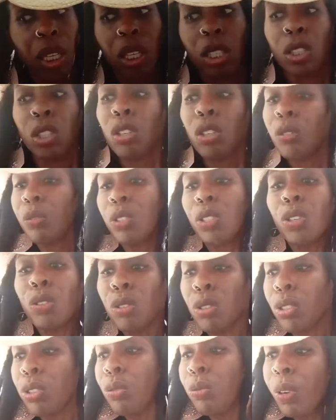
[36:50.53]

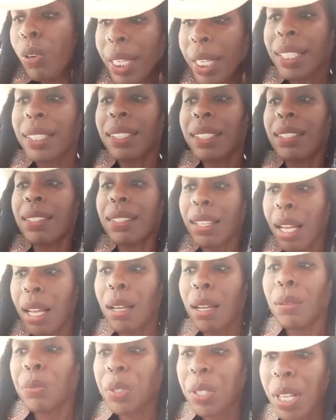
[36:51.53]
You run into
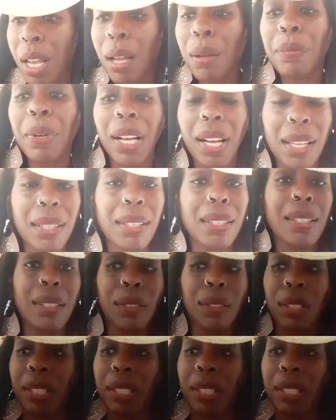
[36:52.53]
some other